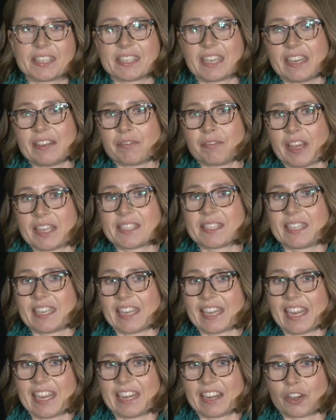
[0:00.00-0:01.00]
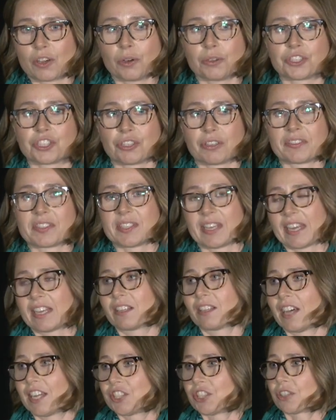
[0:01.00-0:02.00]
investing in a culture of
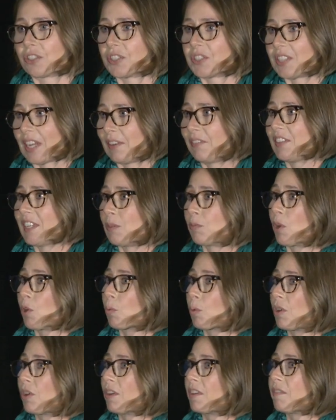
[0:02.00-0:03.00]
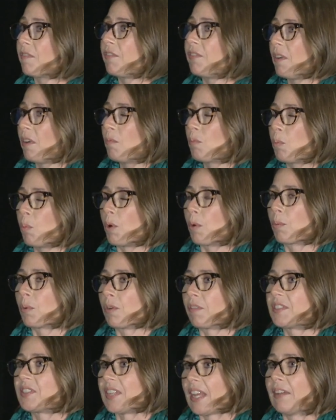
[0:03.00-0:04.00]
psychological safety where we're
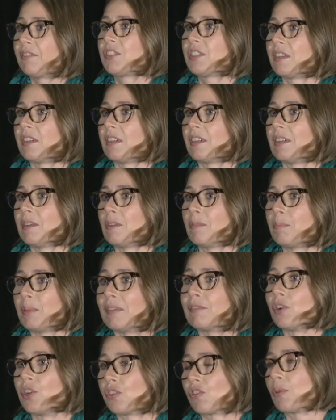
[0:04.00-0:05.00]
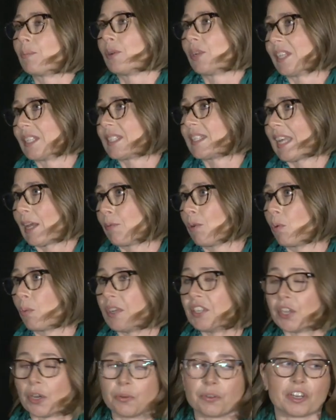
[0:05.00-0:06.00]
safe to be vulnerable and say what we
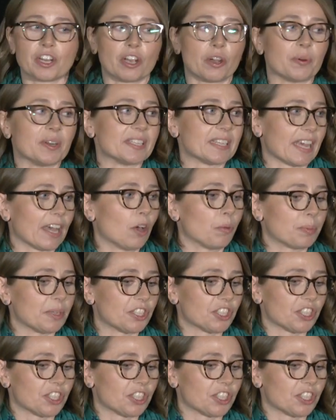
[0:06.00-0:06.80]
don't know and to help each